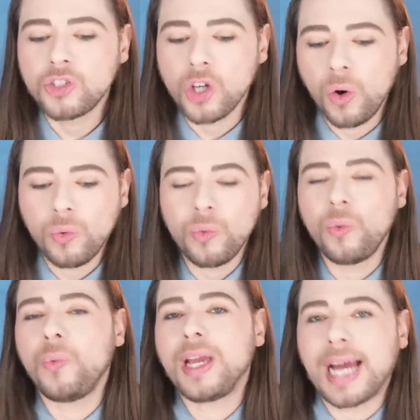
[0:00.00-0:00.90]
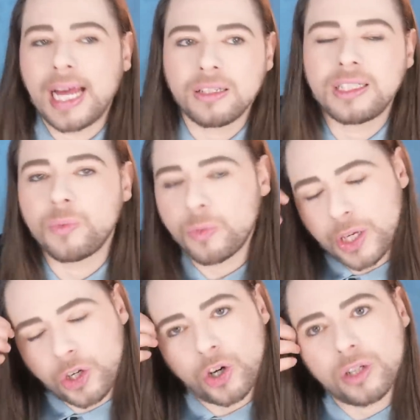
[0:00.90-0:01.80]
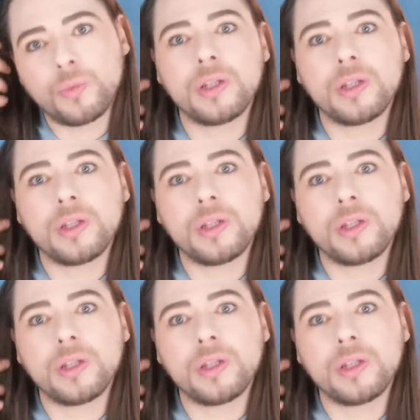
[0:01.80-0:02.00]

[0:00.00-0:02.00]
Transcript: so we kind of did what we could.